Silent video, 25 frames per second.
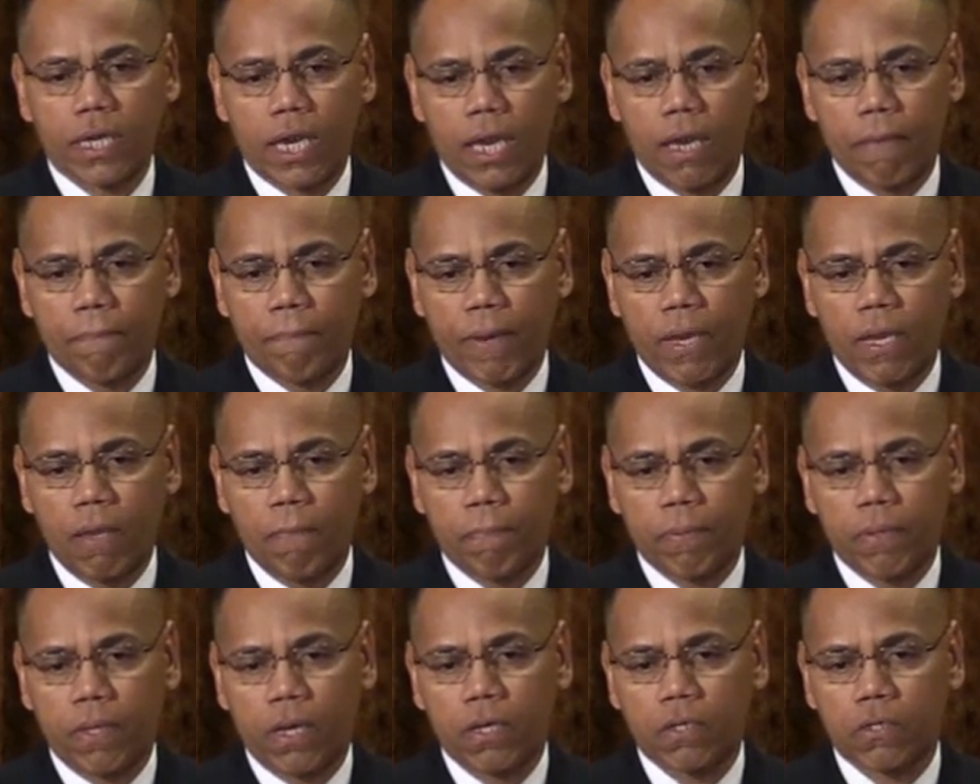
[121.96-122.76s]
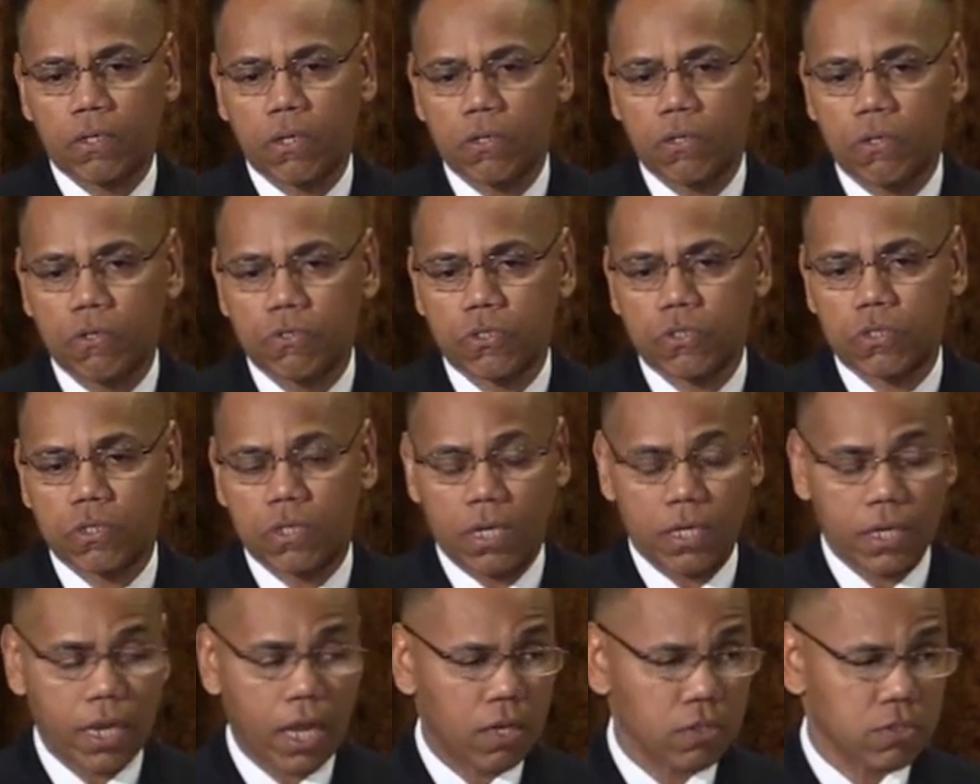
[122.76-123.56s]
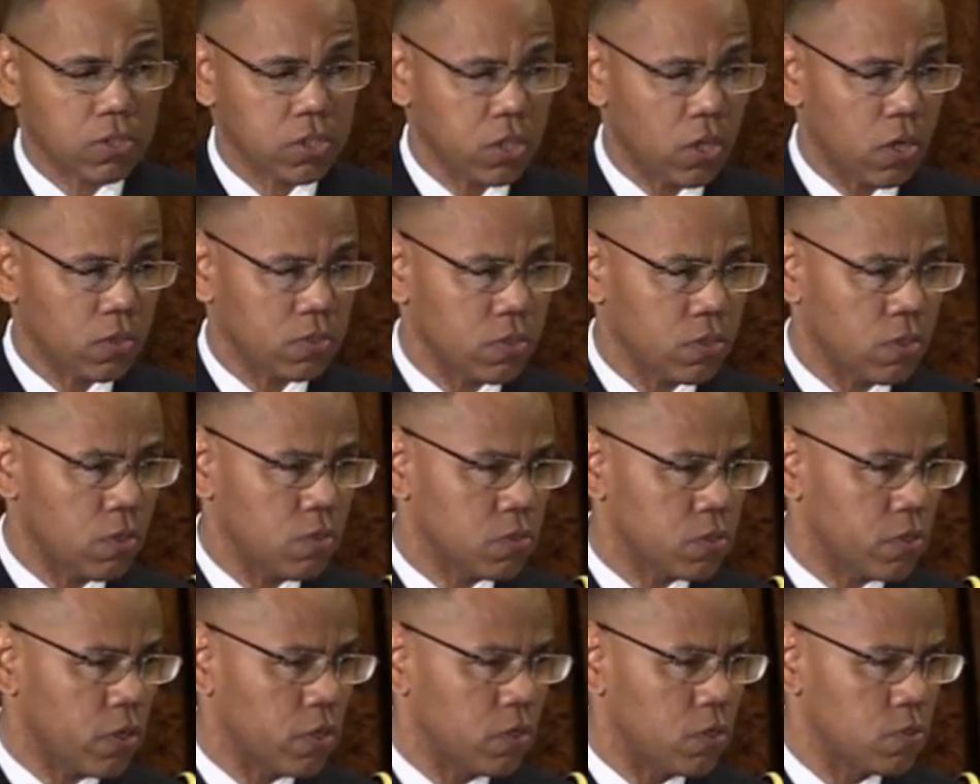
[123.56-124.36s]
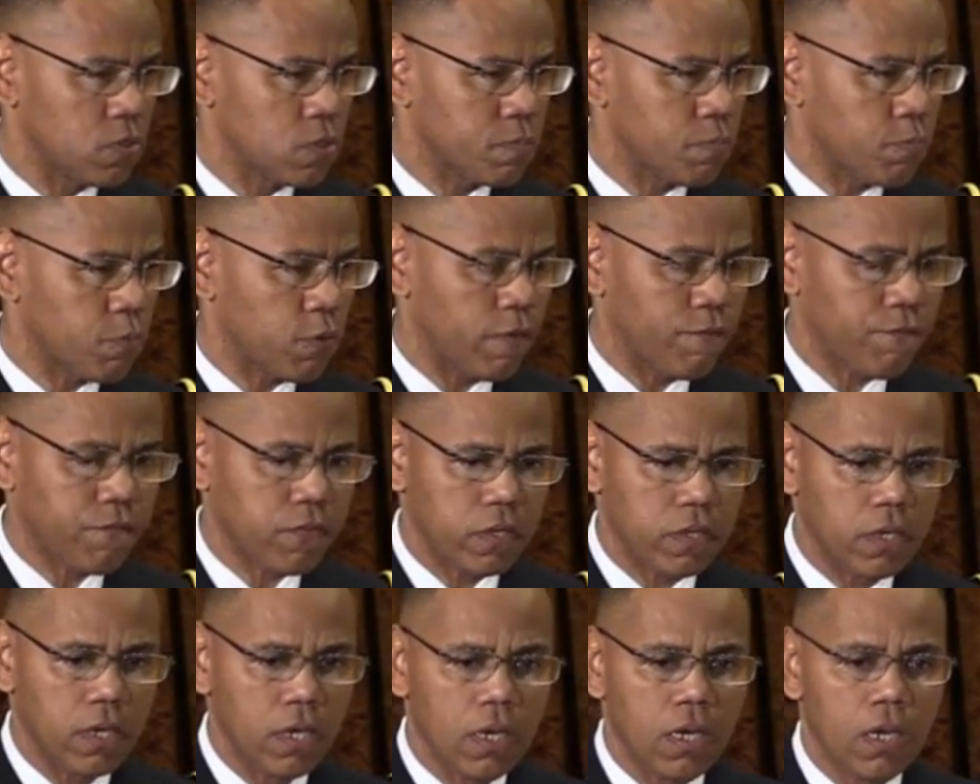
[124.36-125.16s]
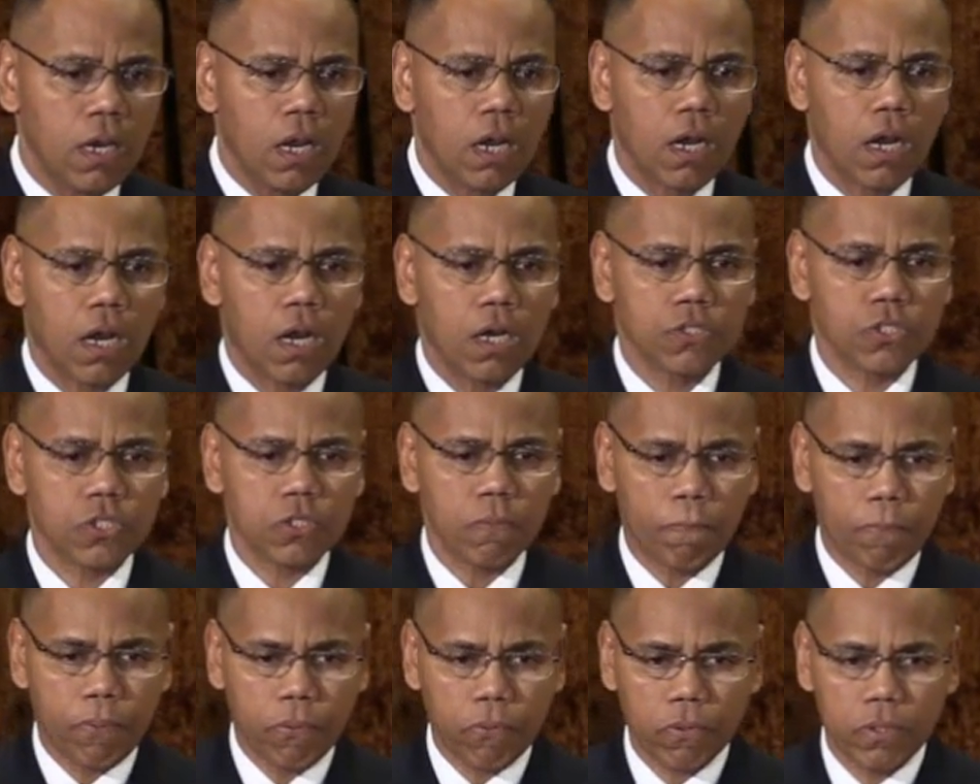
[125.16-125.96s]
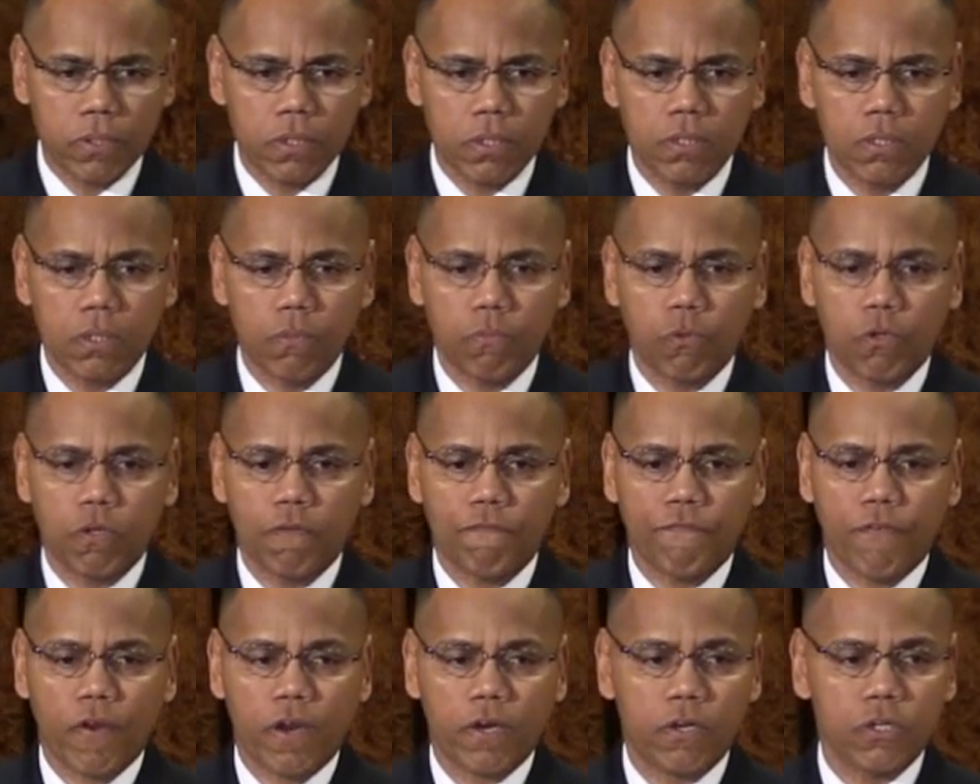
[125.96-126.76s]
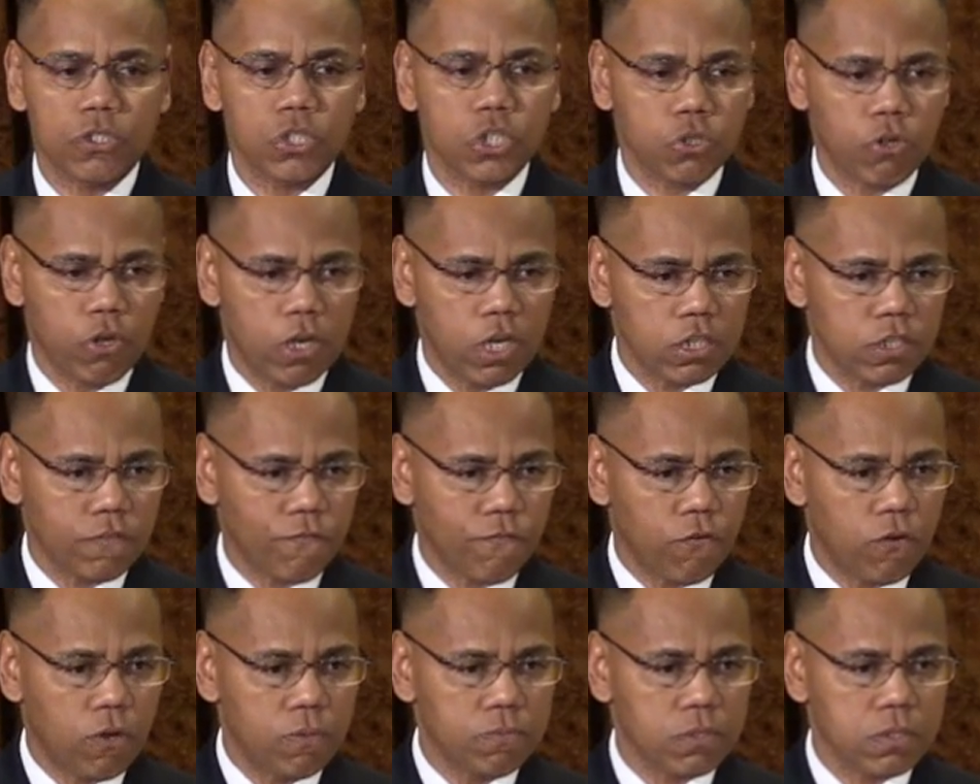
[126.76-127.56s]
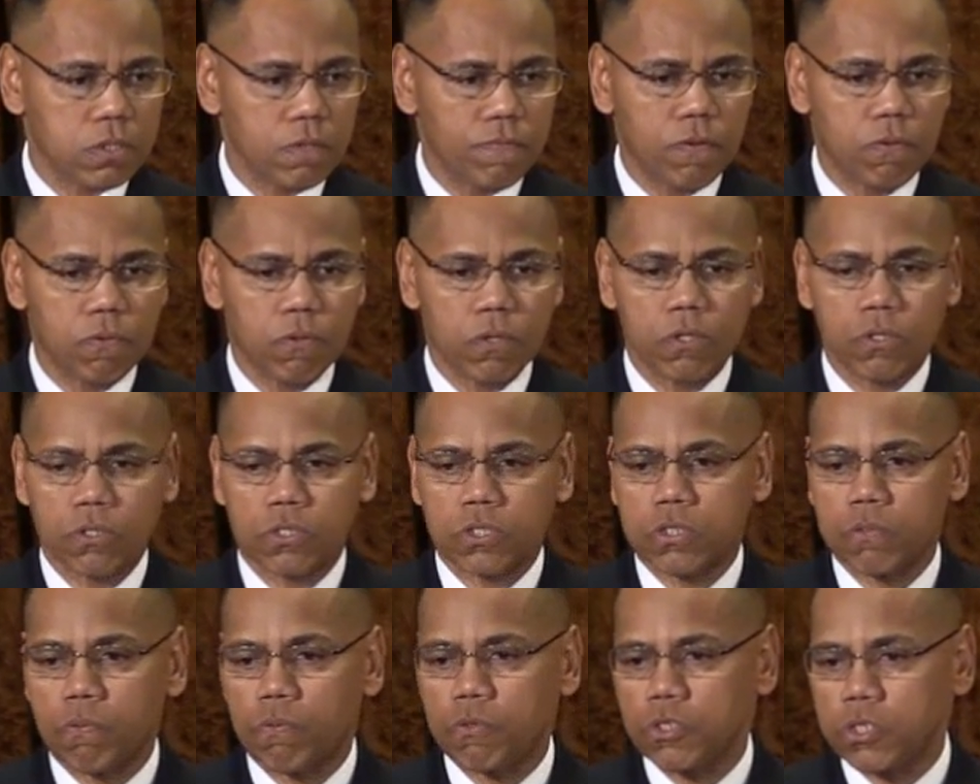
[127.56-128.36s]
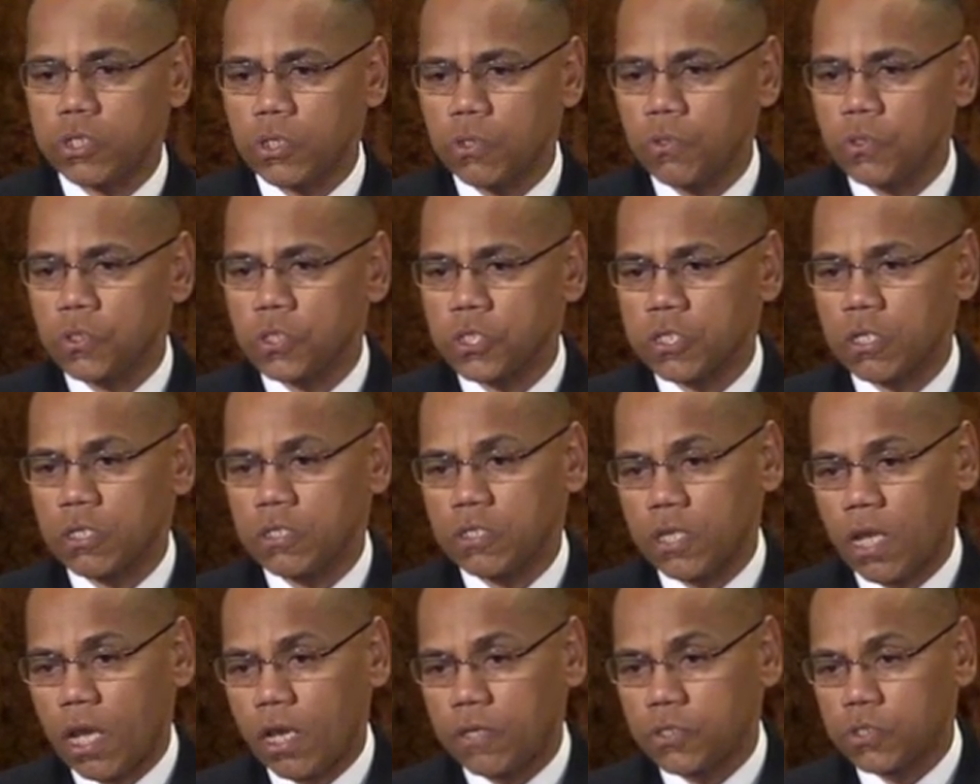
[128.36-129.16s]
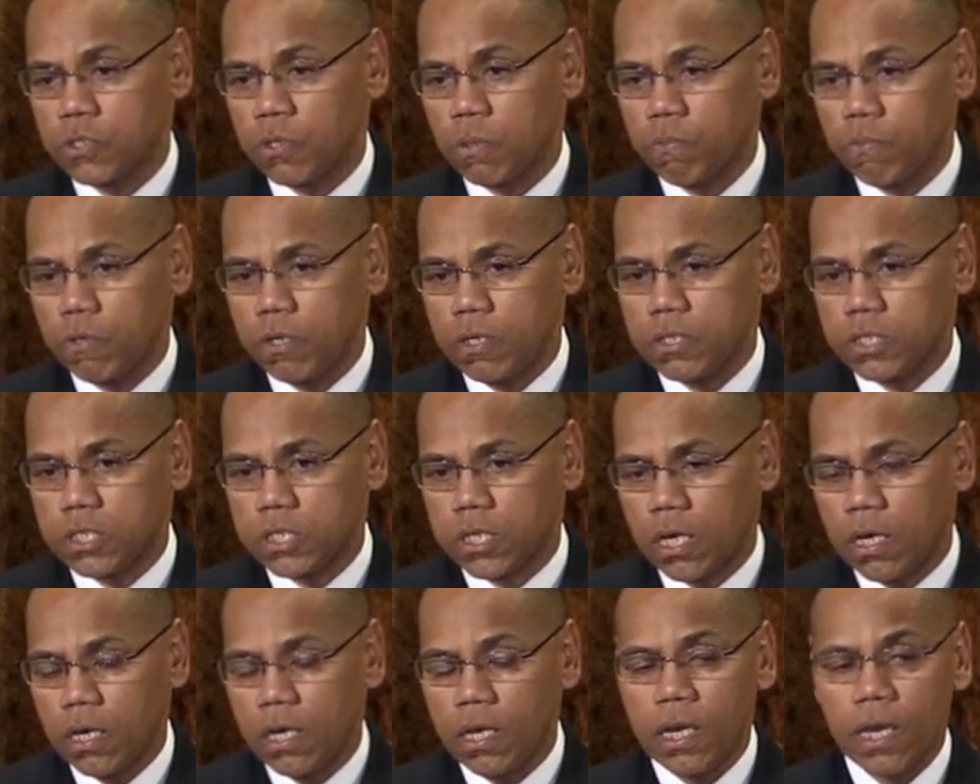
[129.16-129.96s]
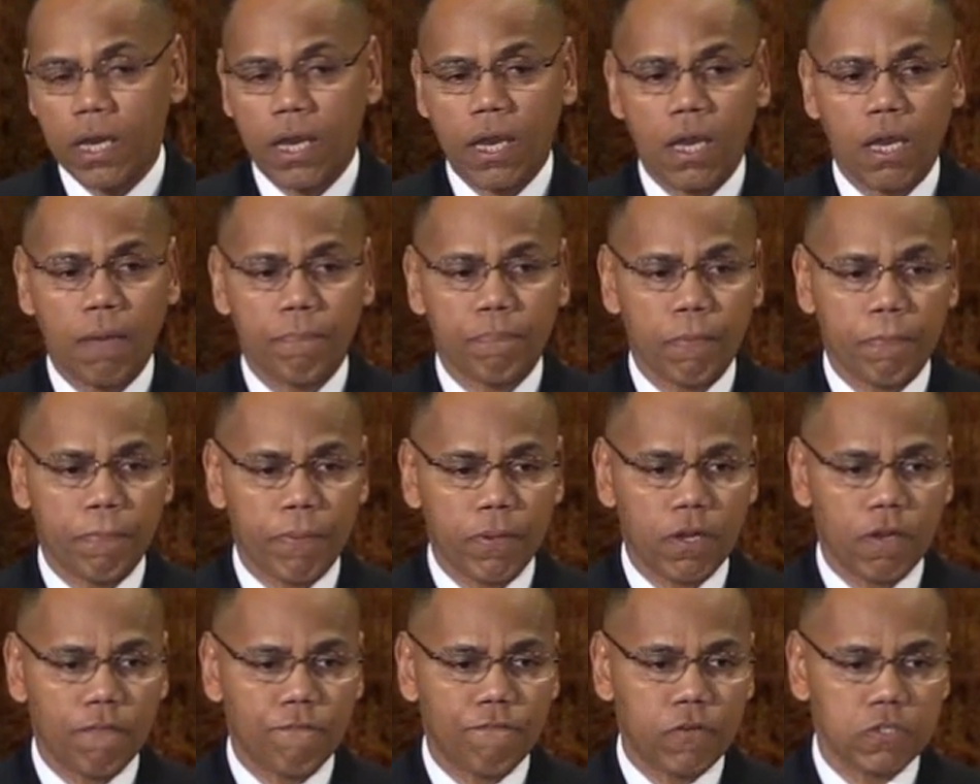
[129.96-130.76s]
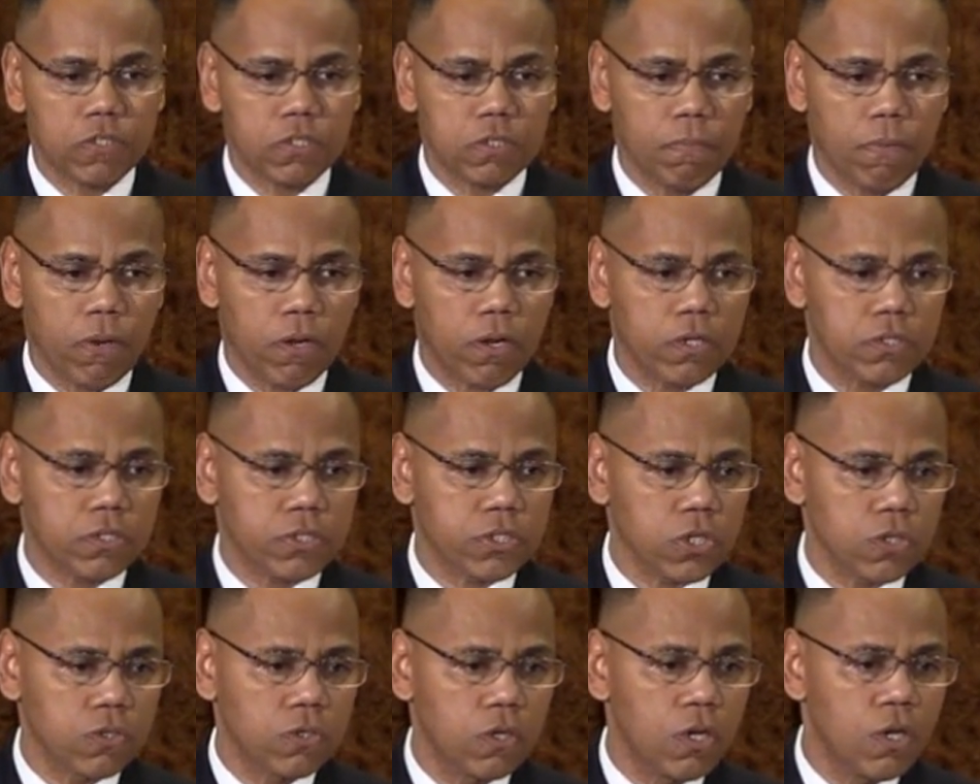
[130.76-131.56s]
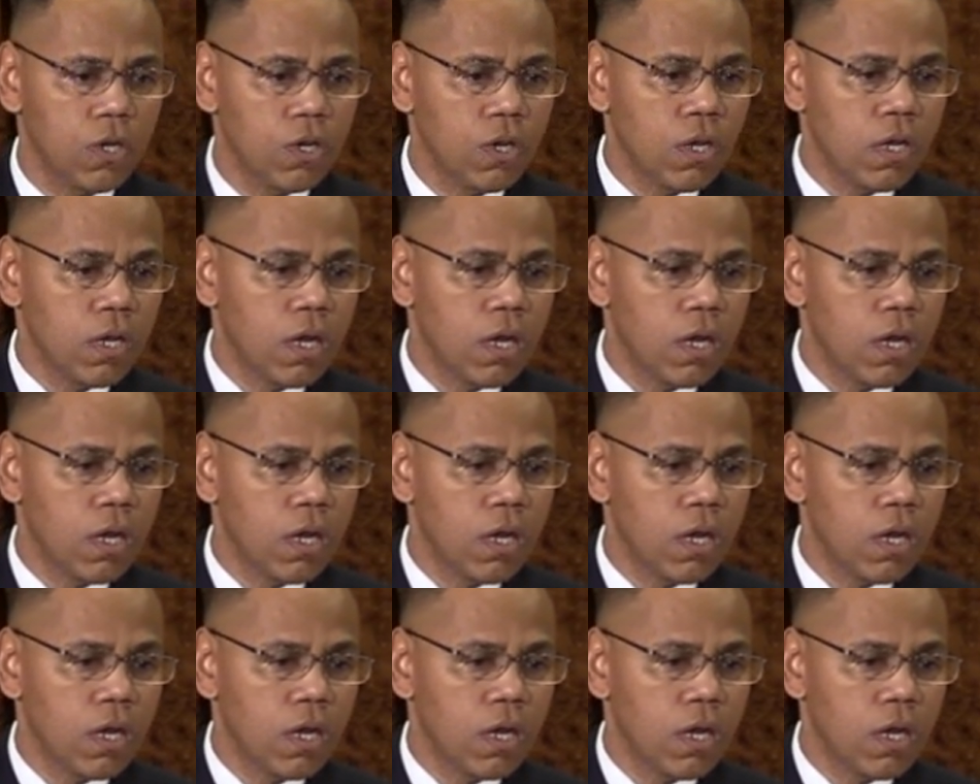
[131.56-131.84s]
campaign plan goals, and I'll talk to those goals briefly. Support the warfighter, transform civil works, reduce disaster risk, and prepare for tomorrow. So